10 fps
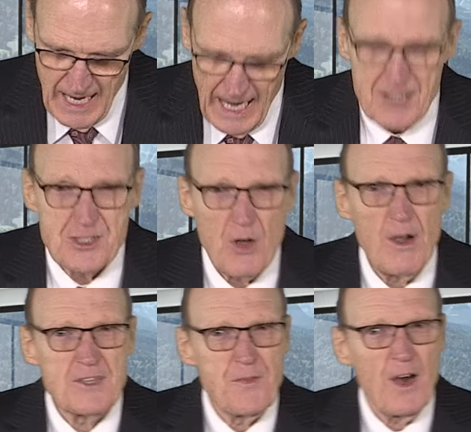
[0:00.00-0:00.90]
And so
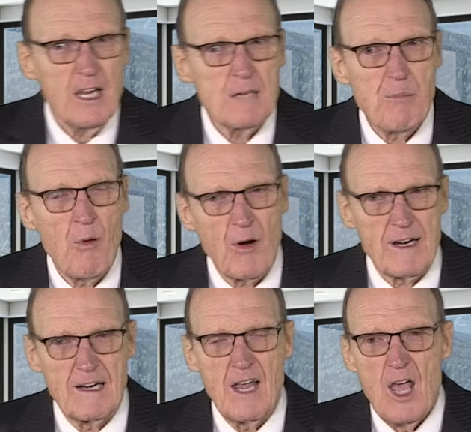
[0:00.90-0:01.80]
it's very
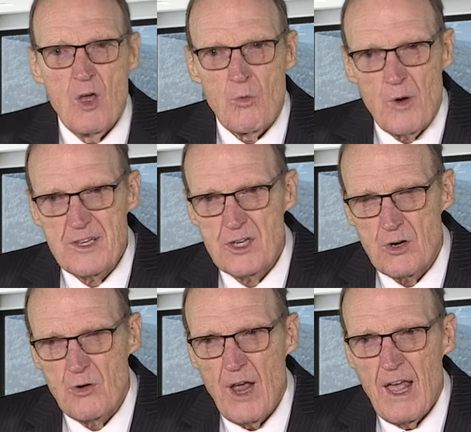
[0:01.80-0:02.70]
important when
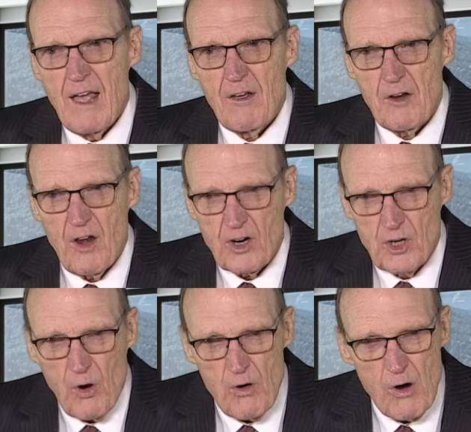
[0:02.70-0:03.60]
you
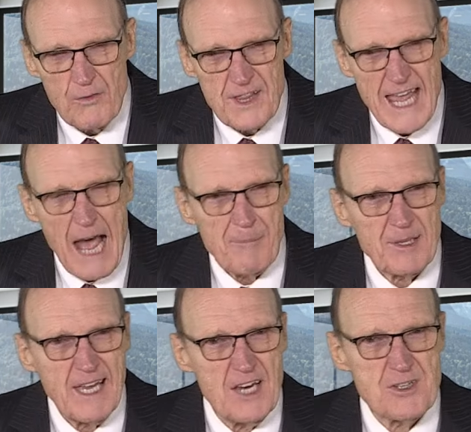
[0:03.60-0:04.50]
go over the
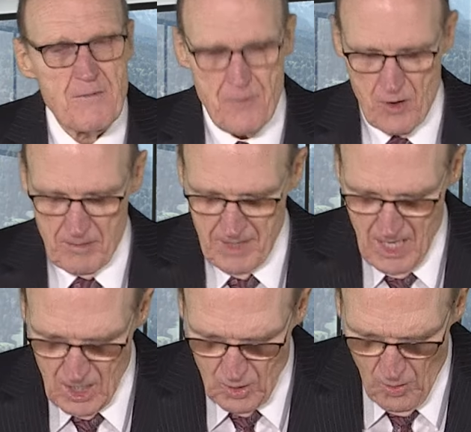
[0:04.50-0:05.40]
application form,
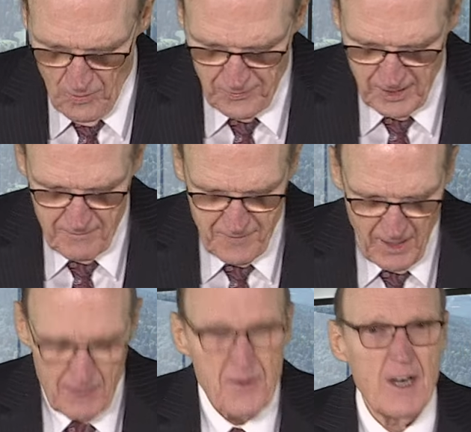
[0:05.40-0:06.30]
go over it
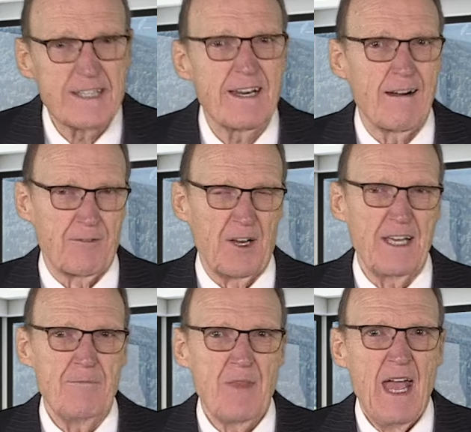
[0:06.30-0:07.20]
very, very
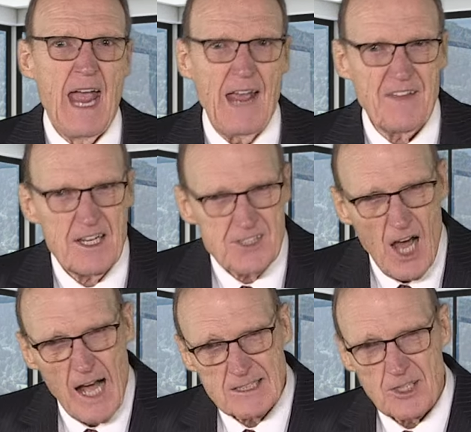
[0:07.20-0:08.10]
carefully, and then
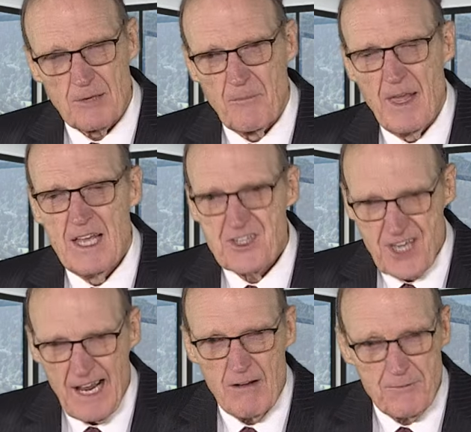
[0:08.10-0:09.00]
talk to them. Sit
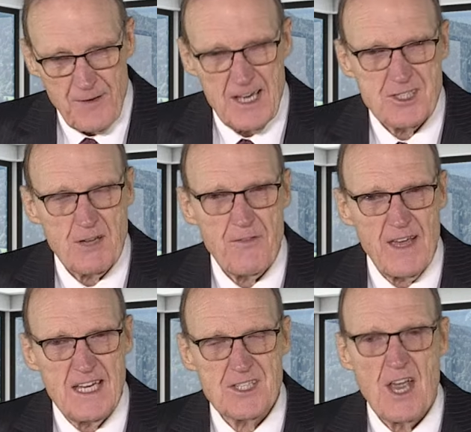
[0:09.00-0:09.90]
down face to
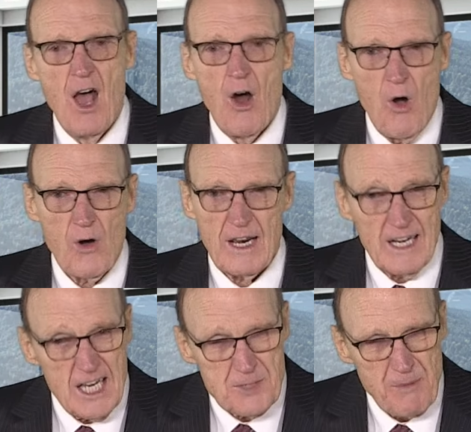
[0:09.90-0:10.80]
face, or at
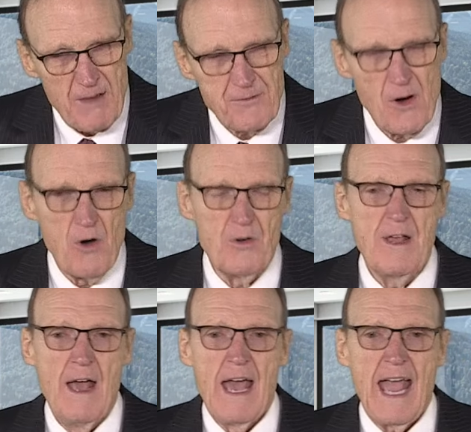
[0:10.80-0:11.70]
least by phone,
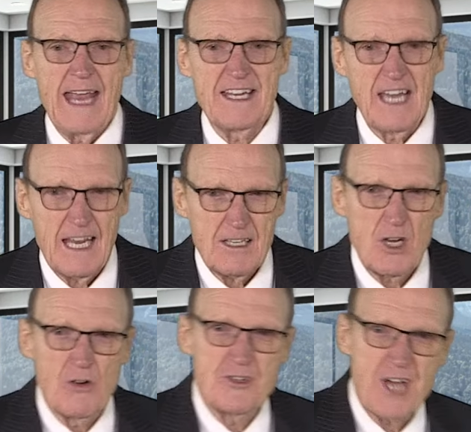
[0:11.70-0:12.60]
and get
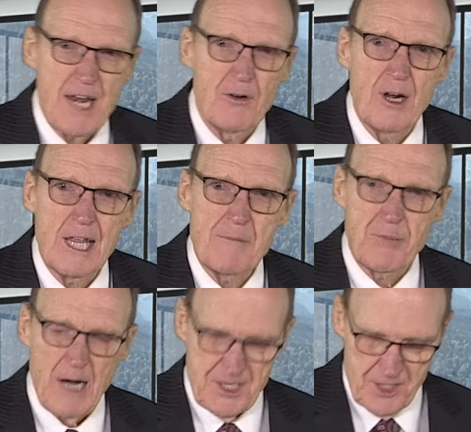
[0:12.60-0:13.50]
your general
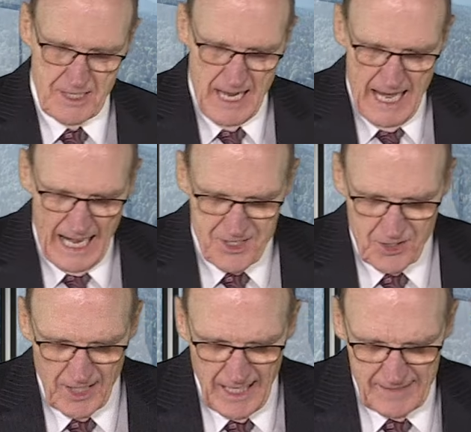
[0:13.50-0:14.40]
impression. And you're
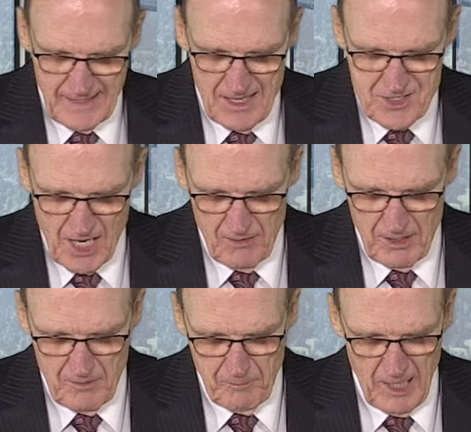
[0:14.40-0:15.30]
going to get that
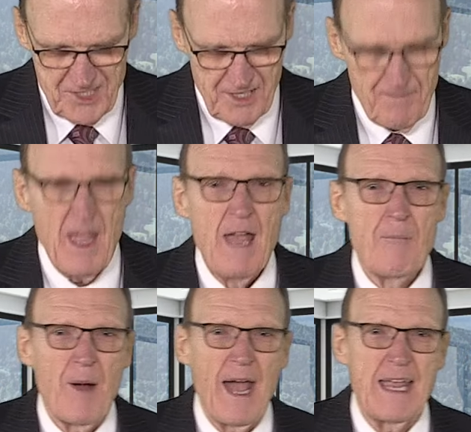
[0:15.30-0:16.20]
general impression
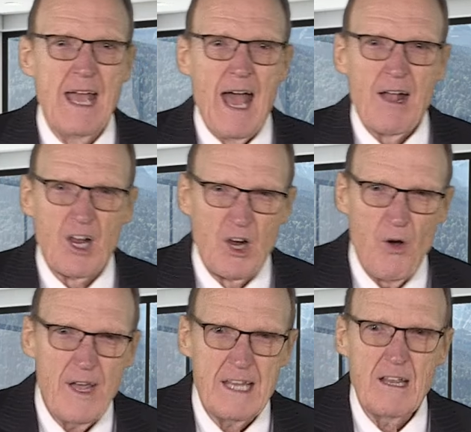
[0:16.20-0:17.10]
by
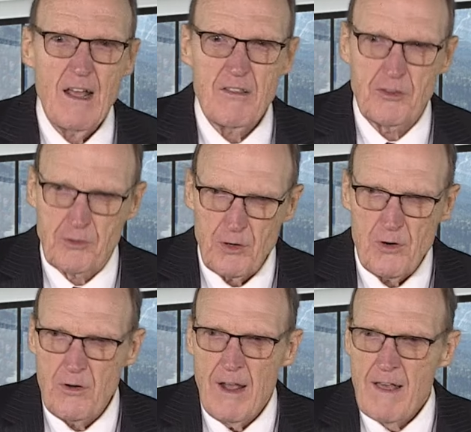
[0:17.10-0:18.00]
going
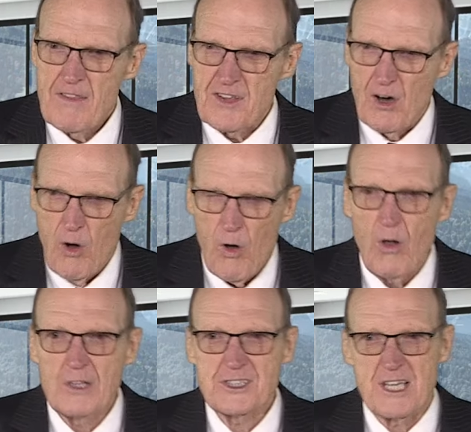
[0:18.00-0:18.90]
through the
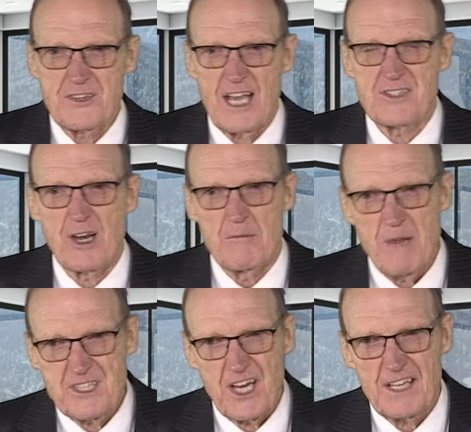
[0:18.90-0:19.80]
holes and the things that are
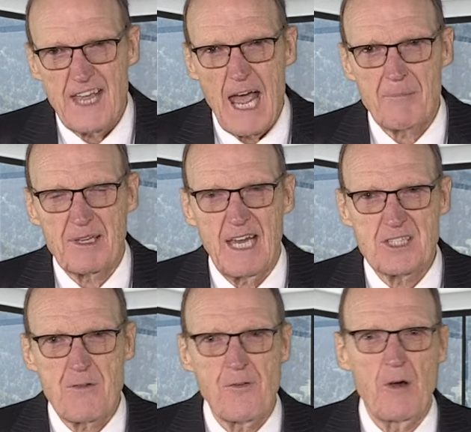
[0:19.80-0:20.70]
missing in the
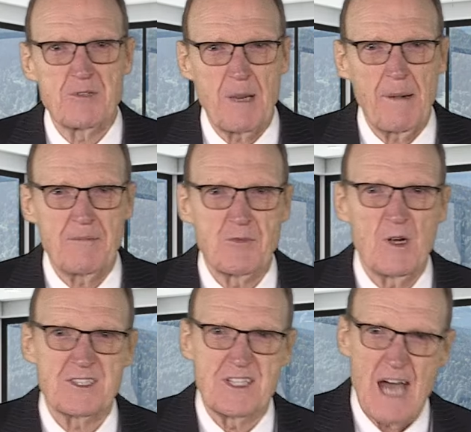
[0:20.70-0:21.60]
application form. Sometimes
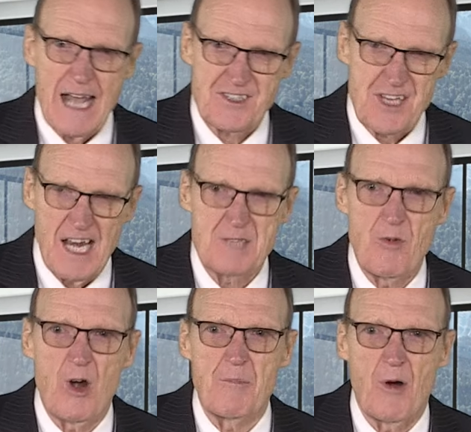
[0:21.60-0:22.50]
what's not said is
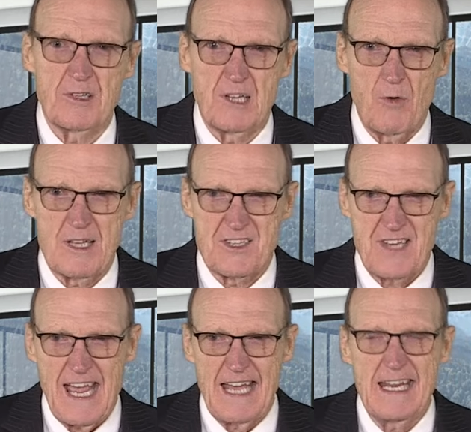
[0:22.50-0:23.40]
more important than what's
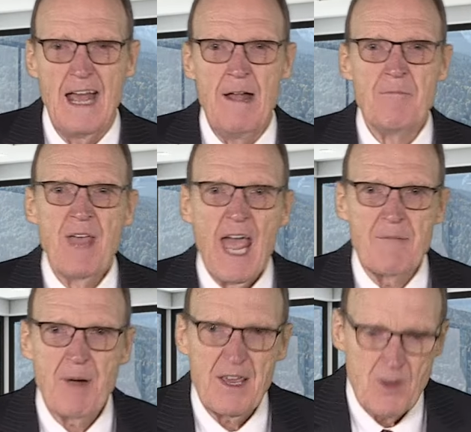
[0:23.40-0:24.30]
said.
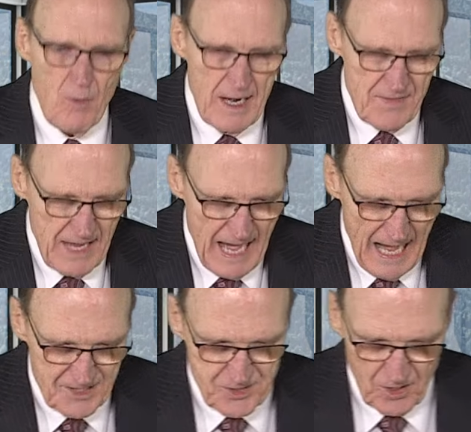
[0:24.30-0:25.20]
And by the way, they
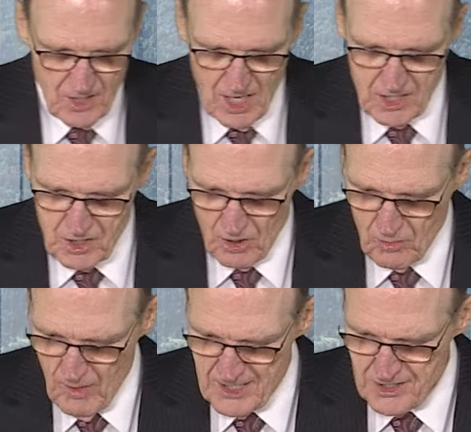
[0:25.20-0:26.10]
answer your
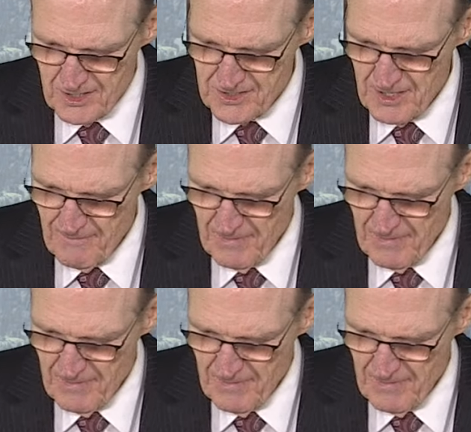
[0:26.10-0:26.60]
questions.